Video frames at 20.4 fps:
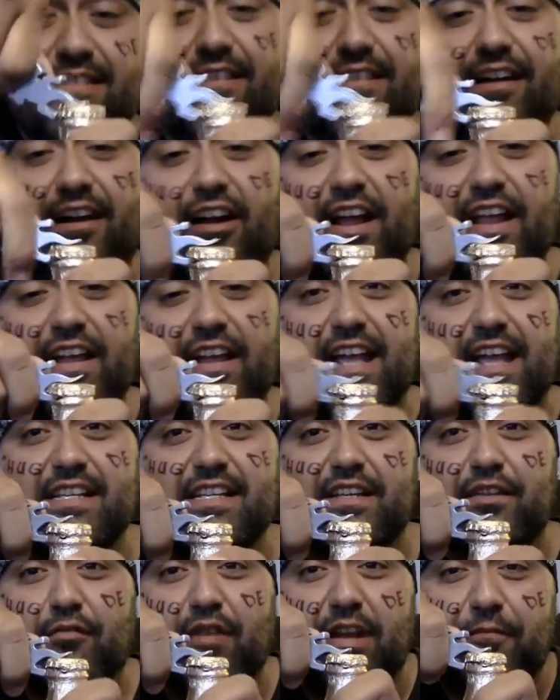Alright, you guys,
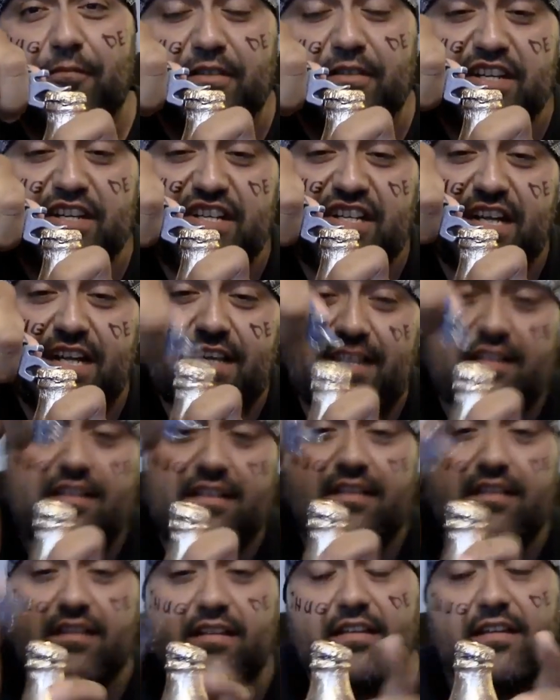you ready for this shit?
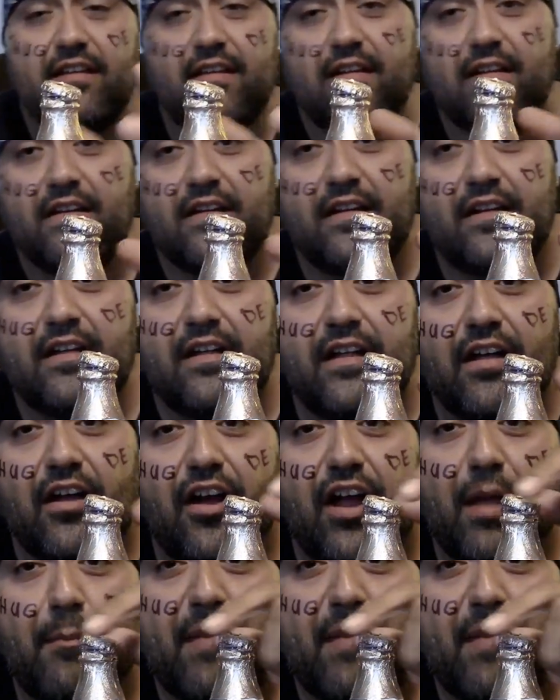Alright,